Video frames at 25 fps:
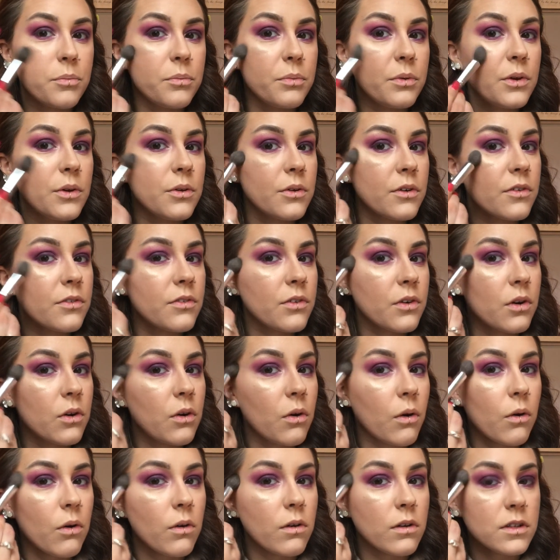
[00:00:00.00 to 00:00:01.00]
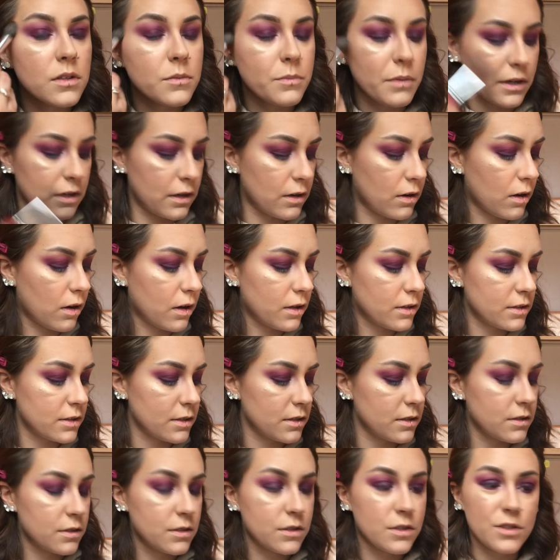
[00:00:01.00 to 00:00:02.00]
beautiful gold, but not
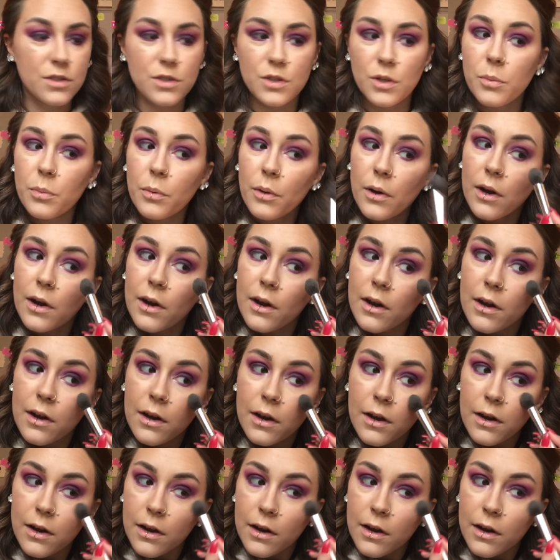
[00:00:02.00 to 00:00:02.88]
super,